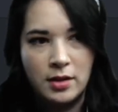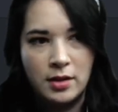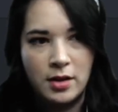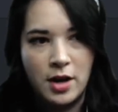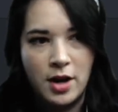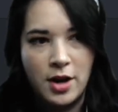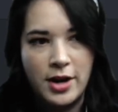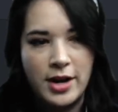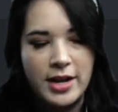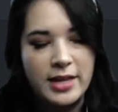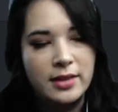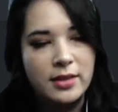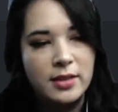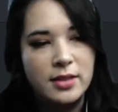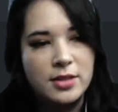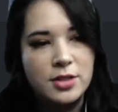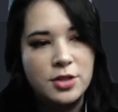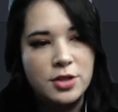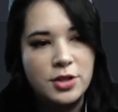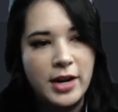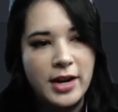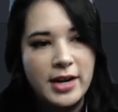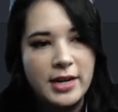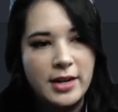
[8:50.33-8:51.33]
All right, let's
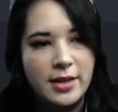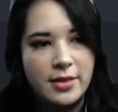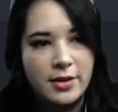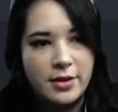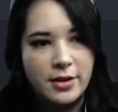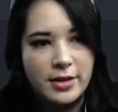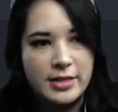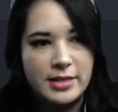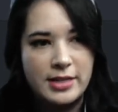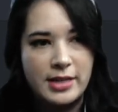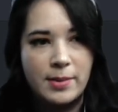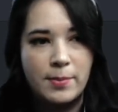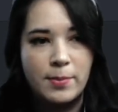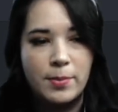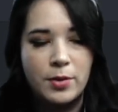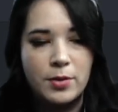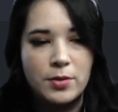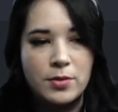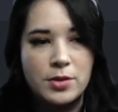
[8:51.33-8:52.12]
try another example.